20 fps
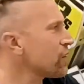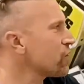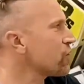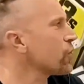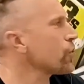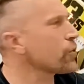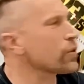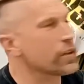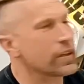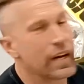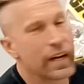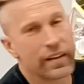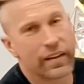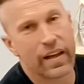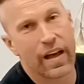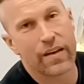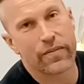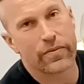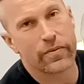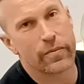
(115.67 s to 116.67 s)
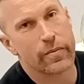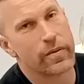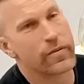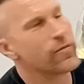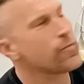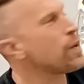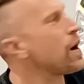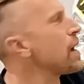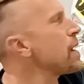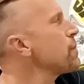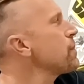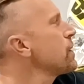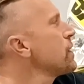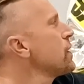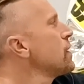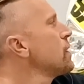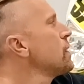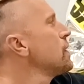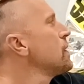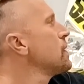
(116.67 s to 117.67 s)
the tuner, got the F1F
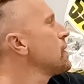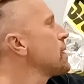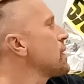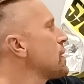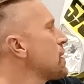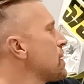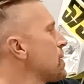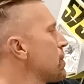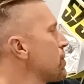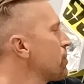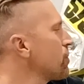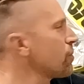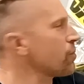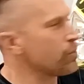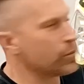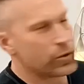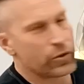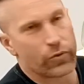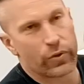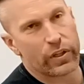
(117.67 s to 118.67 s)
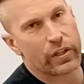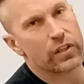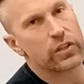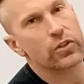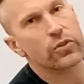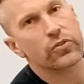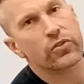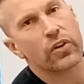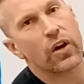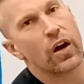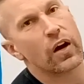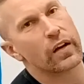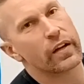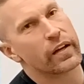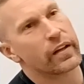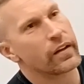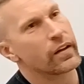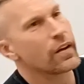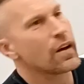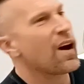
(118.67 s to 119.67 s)
pipe, put the recluse on
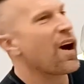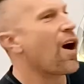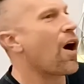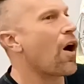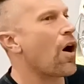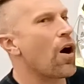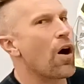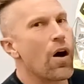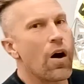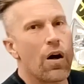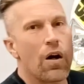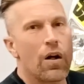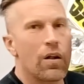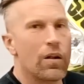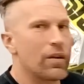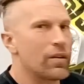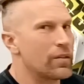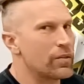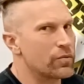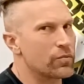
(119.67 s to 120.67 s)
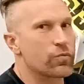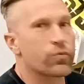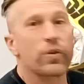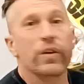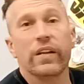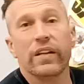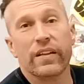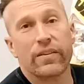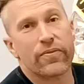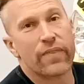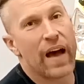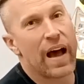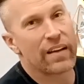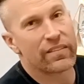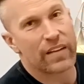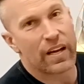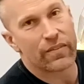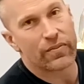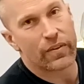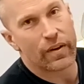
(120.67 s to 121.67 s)
it, all really
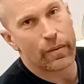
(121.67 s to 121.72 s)
fast after I